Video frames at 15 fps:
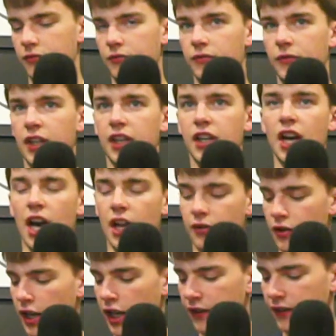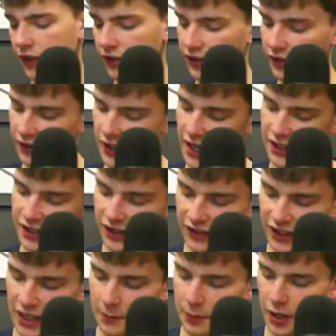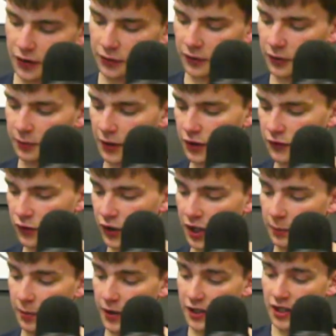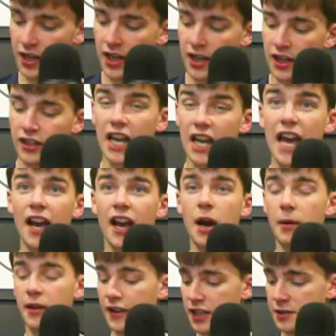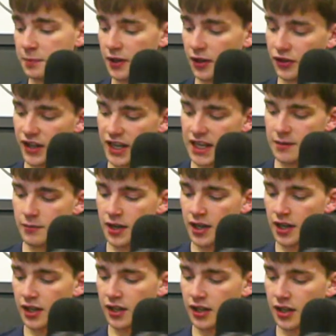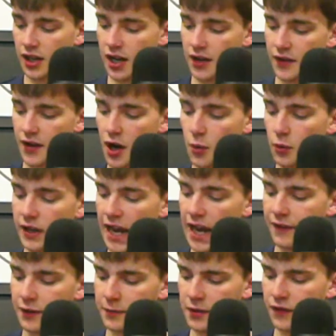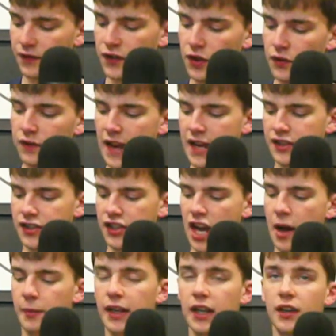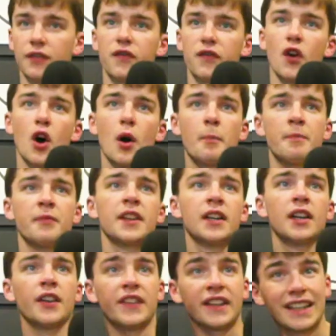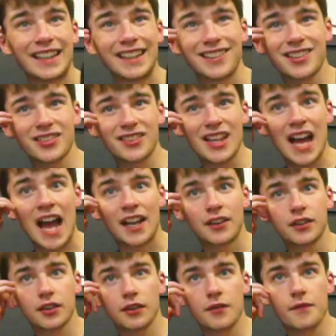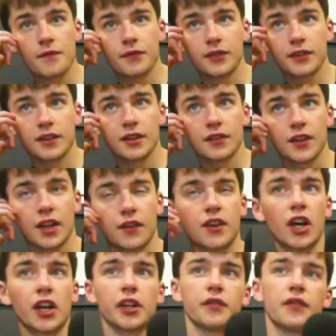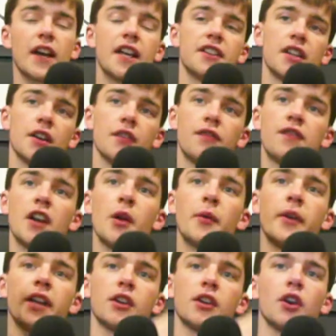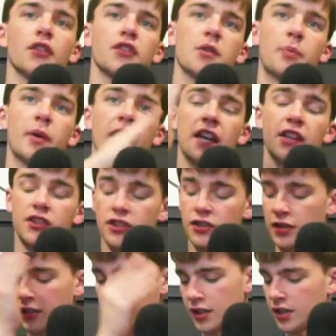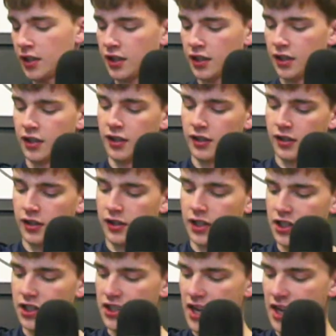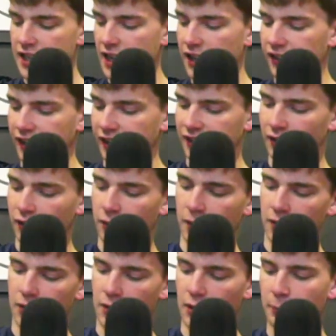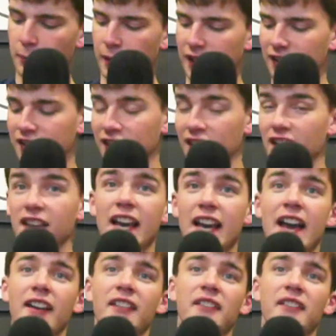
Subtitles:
You can't write this, and AJ saying personal mistake is ruining the picture. Yeah, I mean, that's been a theme the whole game. There's been a few flares coming from the east stand that have kind of ended up floating across the pitch. As you say, Gary saying someone's smoking the world's biggest cigar. Yeah.